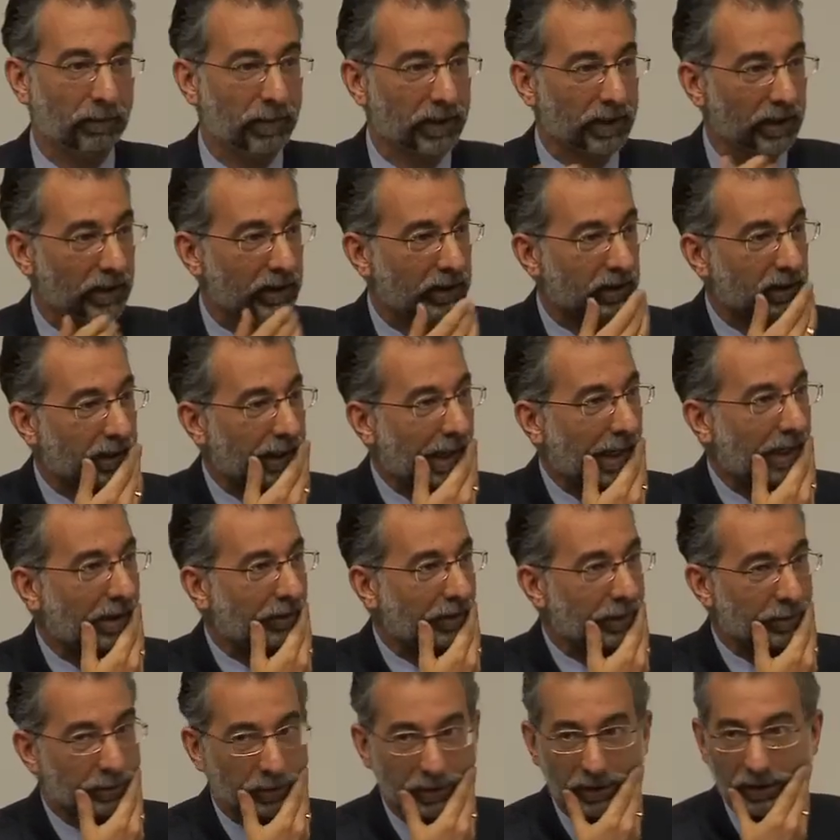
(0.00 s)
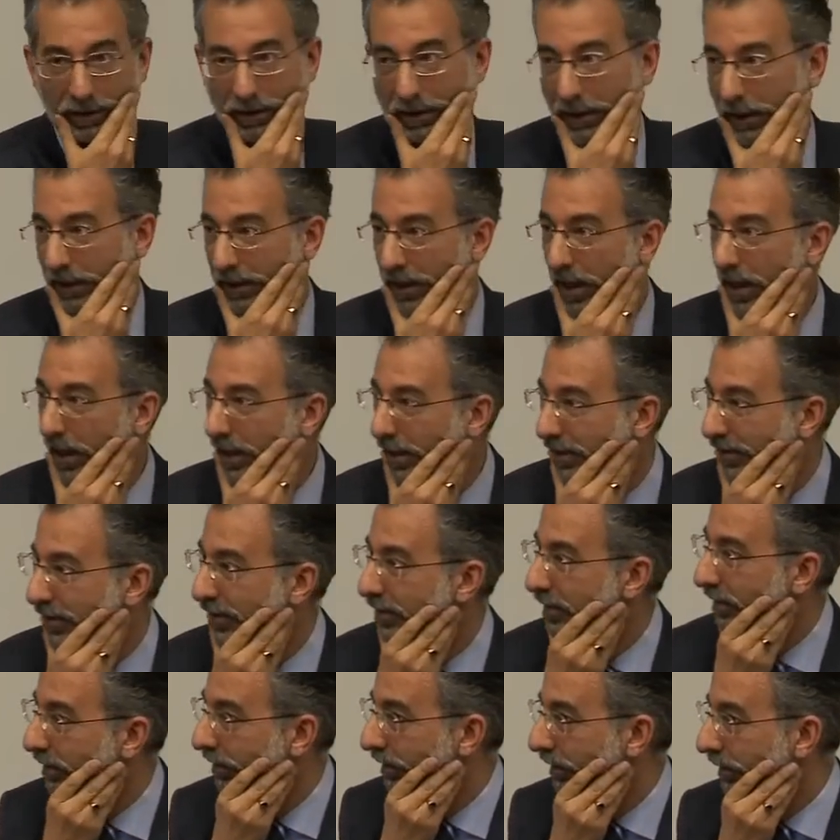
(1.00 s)
public gallery were
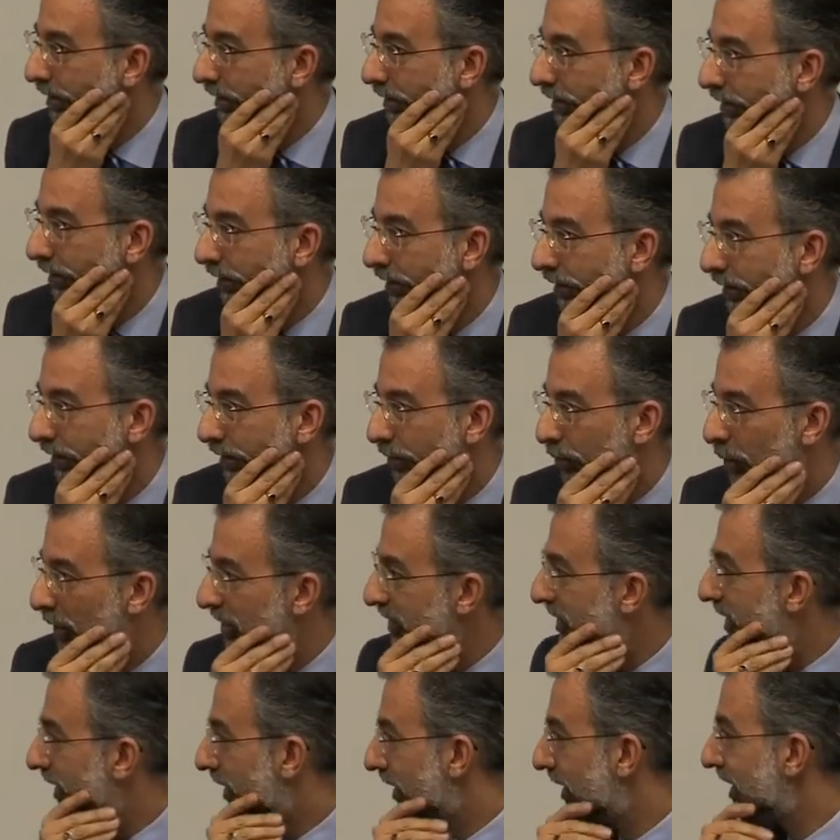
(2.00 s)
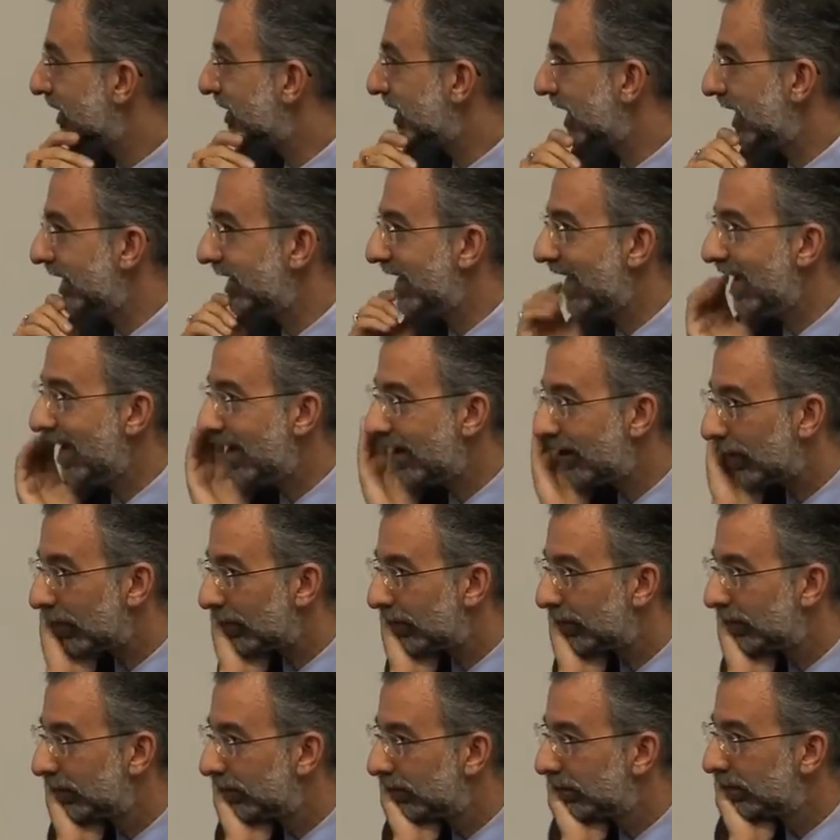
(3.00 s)
aghast. What's he going to say now?
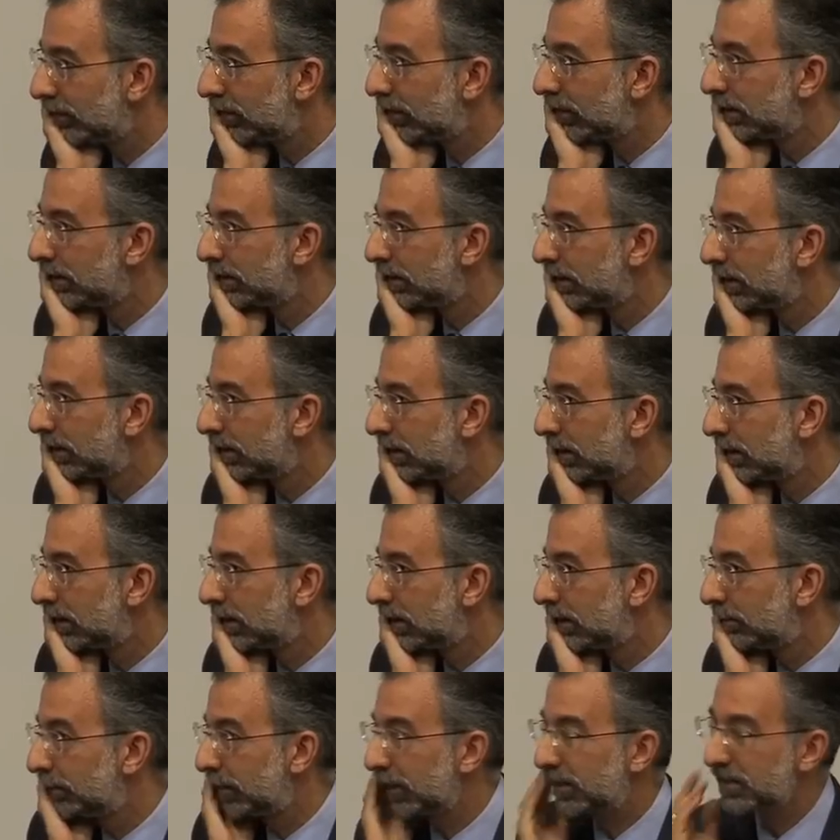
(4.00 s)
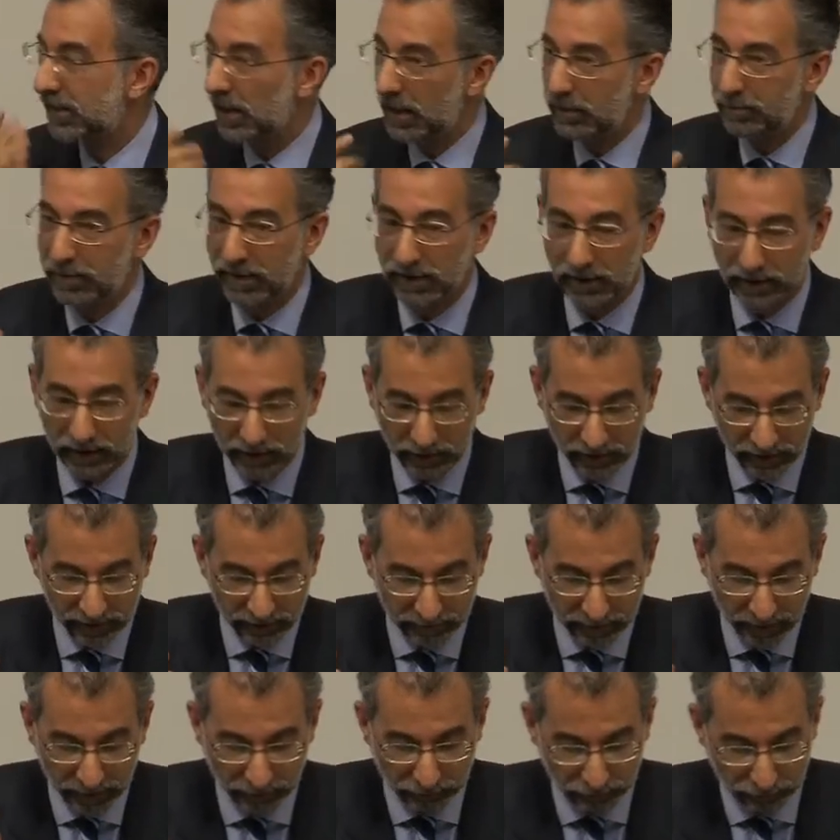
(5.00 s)
Because I'd been
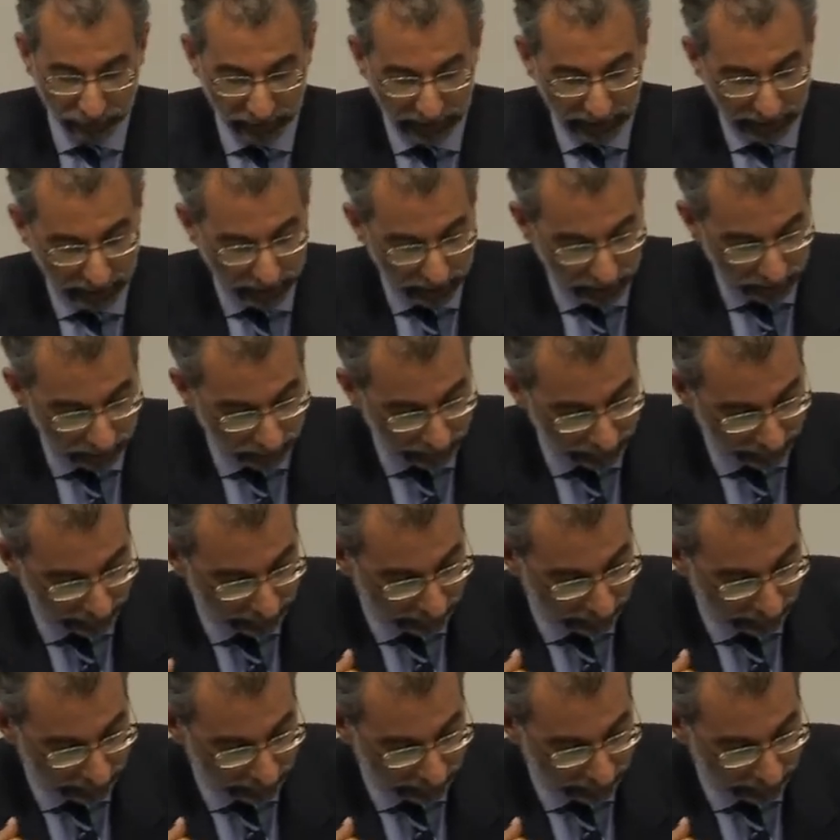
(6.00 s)
accused of being really hard